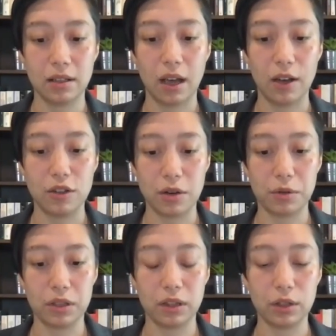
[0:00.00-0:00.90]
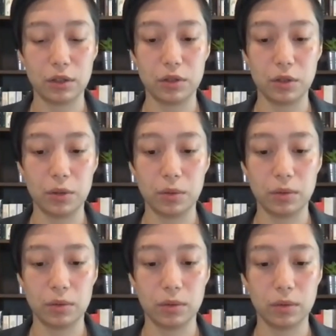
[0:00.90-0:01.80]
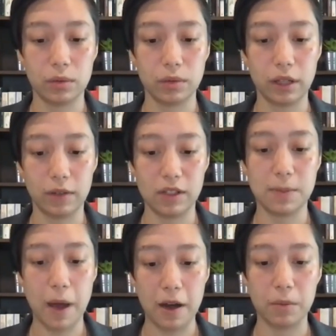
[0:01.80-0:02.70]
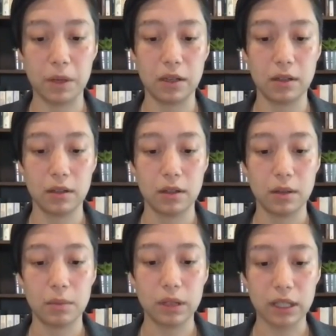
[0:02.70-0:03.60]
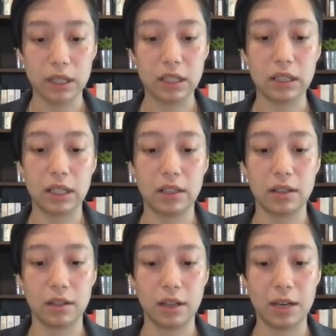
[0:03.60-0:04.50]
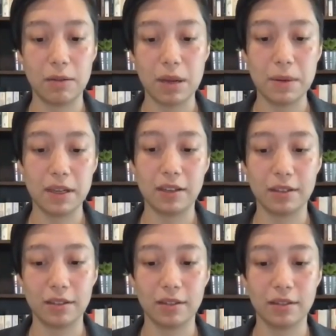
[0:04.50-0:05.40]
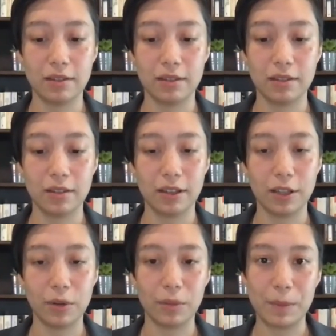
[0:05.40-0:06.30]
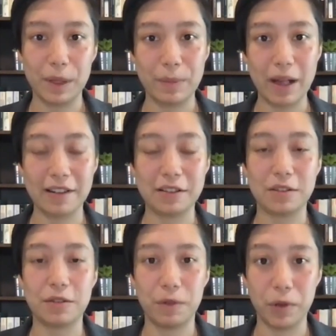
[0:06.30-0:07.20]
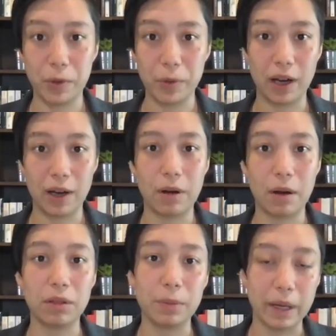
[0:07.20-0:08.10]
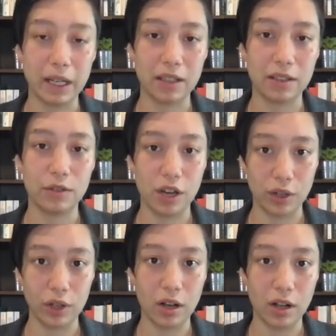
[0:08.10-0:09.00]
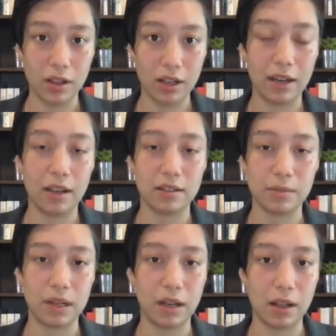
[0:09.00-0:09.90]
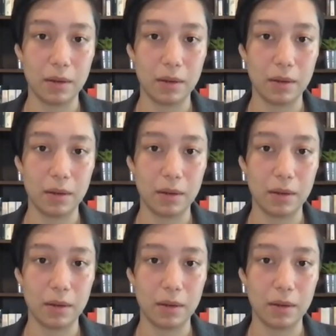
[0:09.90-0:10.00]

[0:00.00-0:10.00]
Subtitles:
generally look to that have inspired me politically, and maybe, let me balance a few. I'd probably pick Jane Goodall and Nelson Mandela.